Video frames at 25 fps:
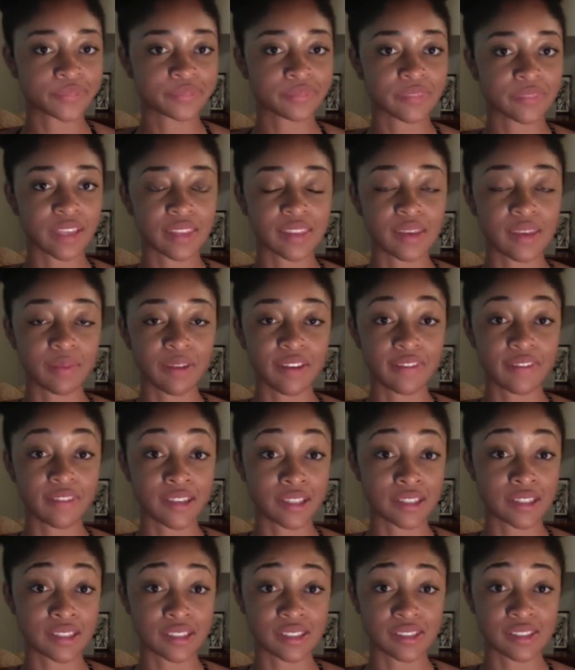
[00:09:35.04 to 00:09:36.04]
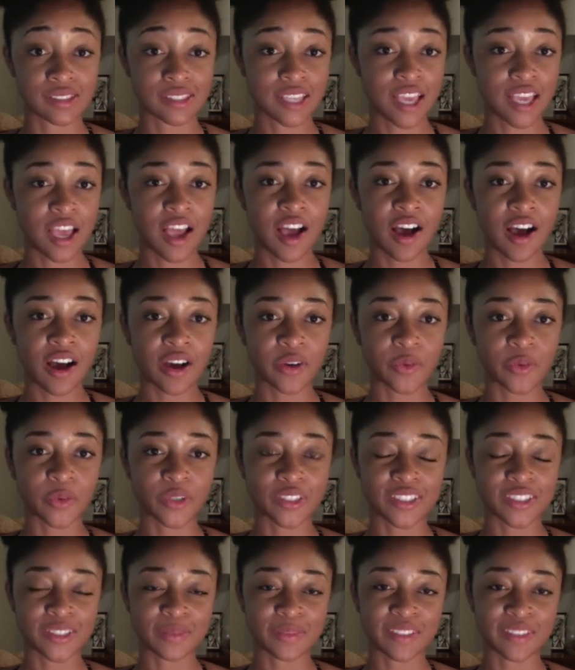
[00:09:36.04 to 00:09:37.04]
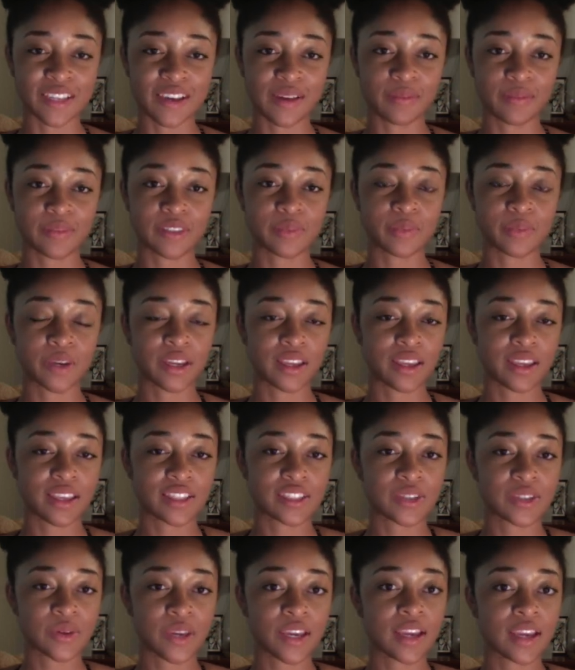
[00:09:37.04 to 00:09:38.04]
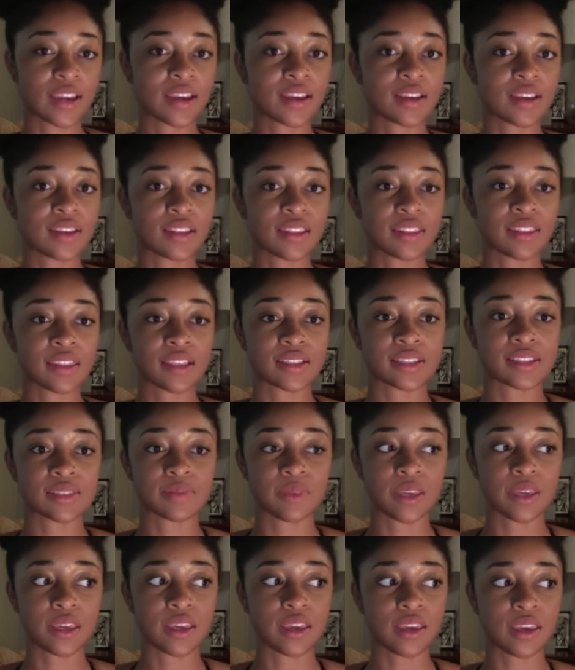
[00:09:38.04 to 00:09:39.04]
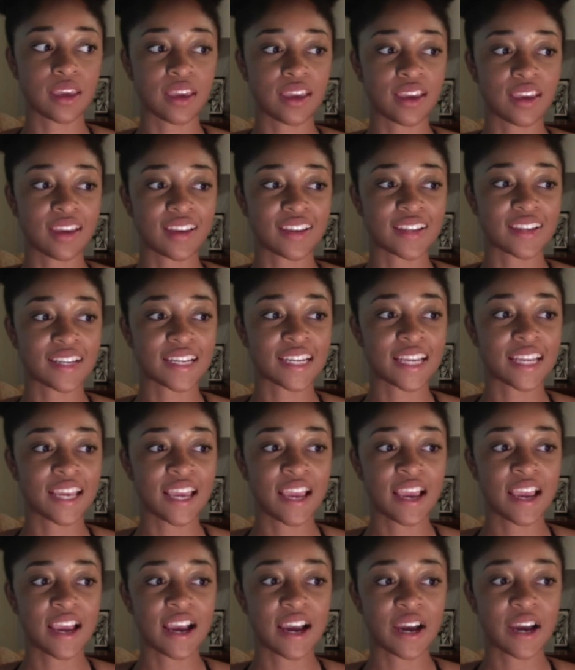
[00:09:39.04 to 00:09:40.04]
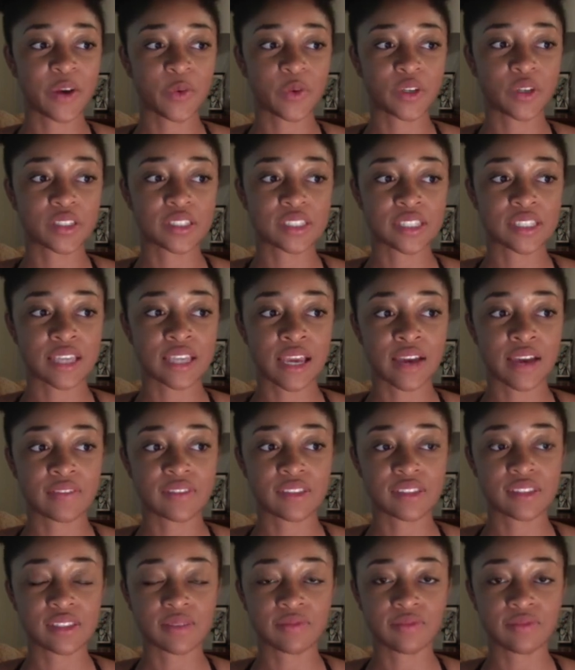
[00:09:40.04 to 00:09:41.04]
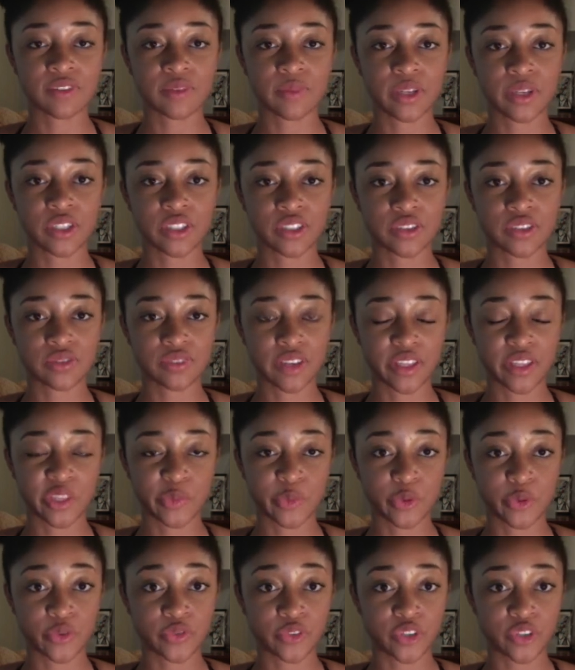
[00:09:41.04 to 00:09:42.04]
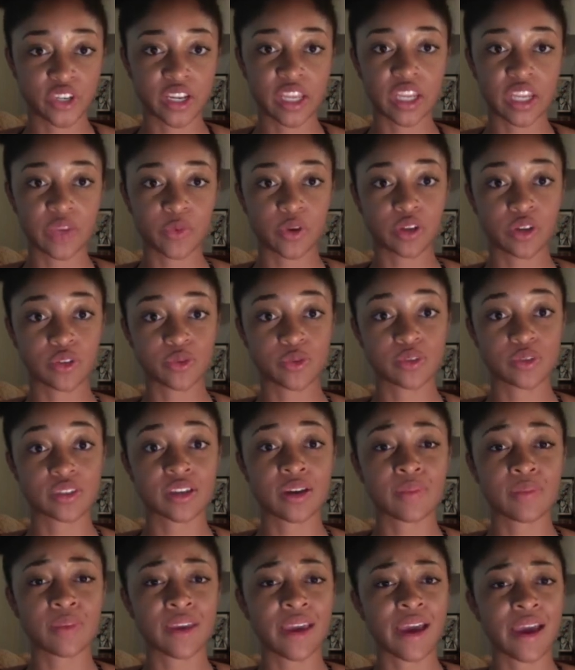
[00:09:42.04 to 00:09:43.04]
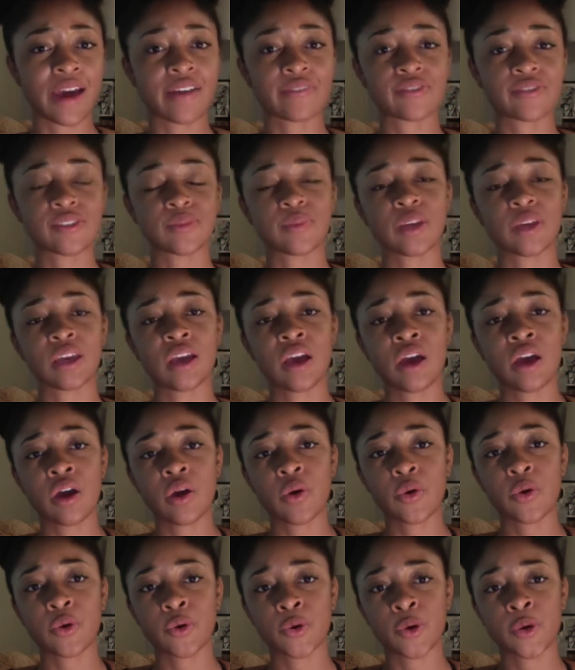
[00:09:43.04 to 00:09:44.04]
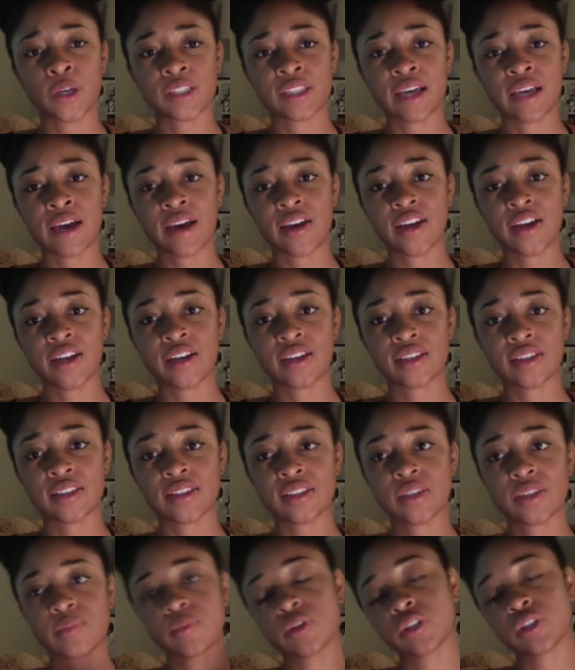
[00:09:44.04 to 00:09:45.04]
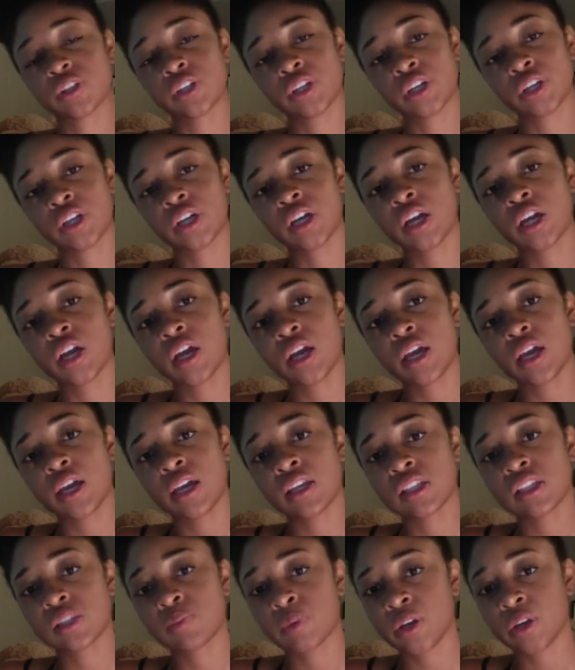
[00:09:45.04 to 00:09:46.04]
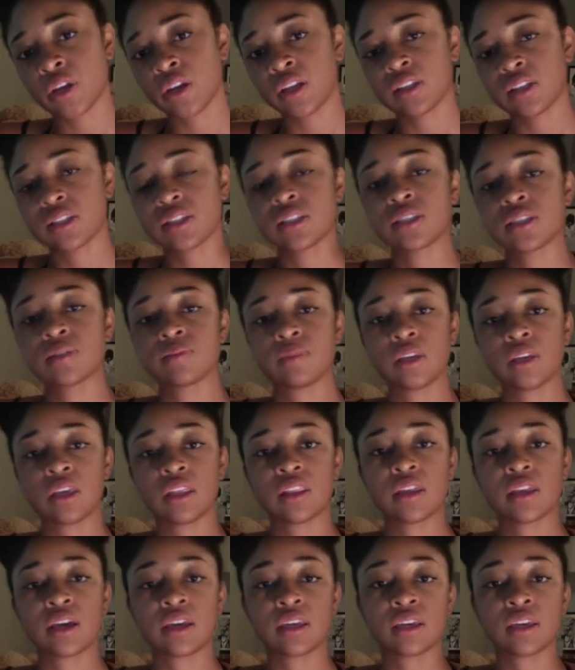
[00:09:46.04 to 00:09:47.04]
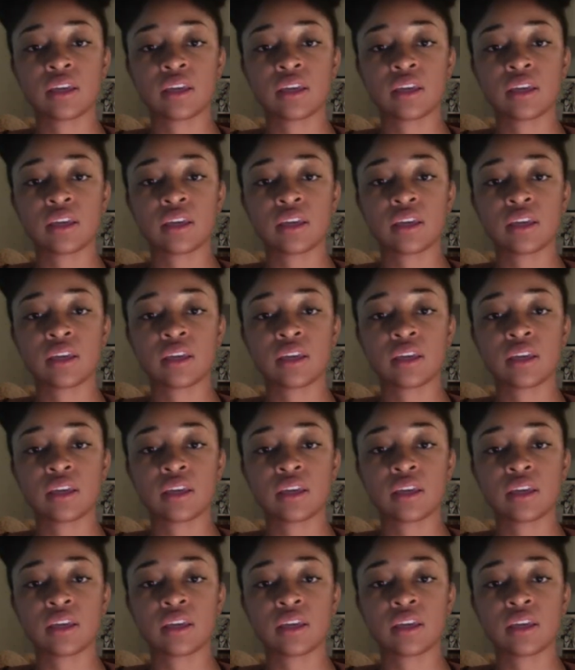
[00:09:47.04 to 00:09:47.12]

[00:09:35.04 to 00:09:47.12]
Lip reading: I think my face is awkward sometimes, but it's okay. That's me, and I want to have this information available for anyone who's coming after me or who has had a similar experience to me that